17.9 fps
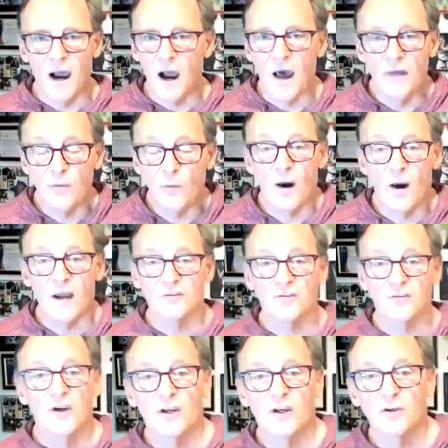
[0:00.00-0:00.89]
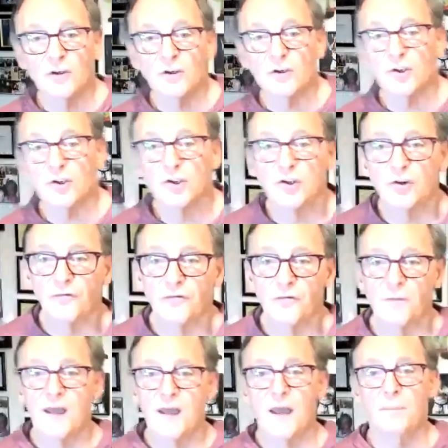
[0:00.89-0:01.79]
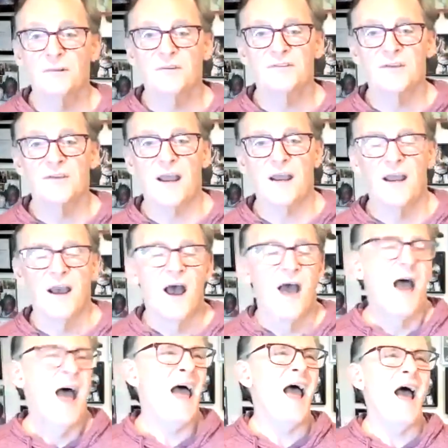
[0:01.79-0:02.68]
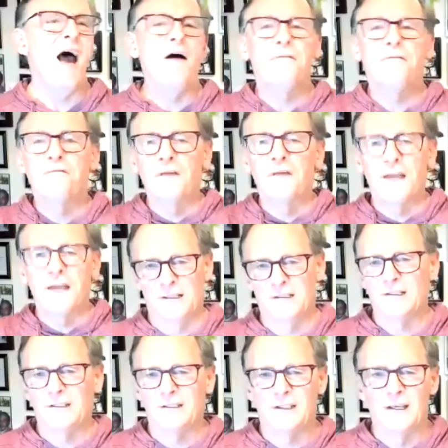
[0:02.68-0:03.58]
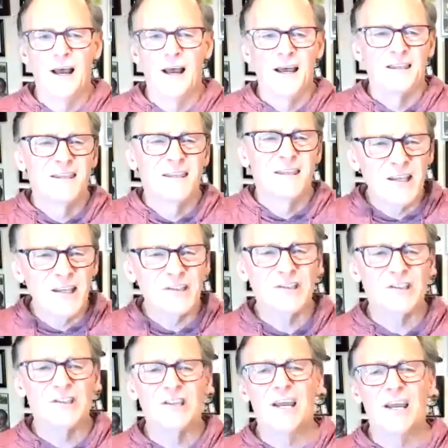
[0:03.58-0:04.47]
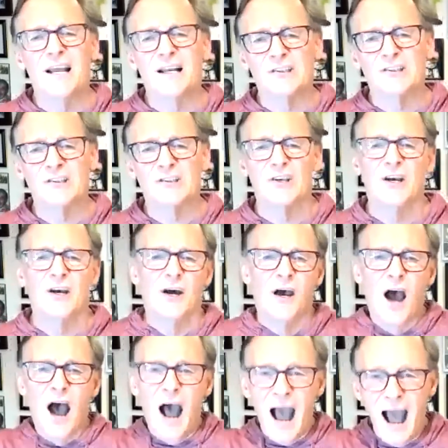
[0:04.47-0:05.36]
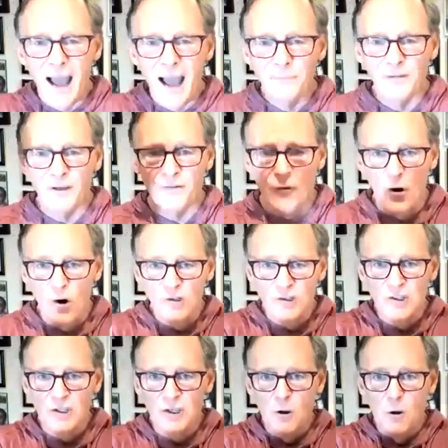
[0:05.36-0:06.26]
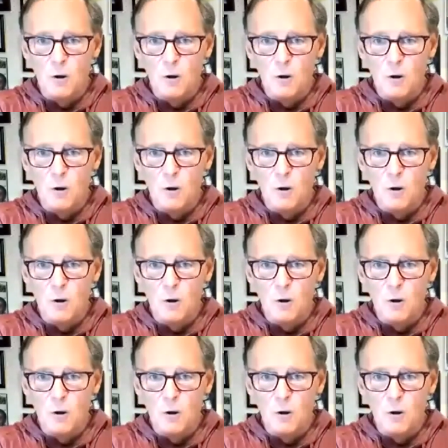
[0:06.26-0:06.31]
Otherwise, you just shoot from the hip and say, F this, this stinks, I'm divorcing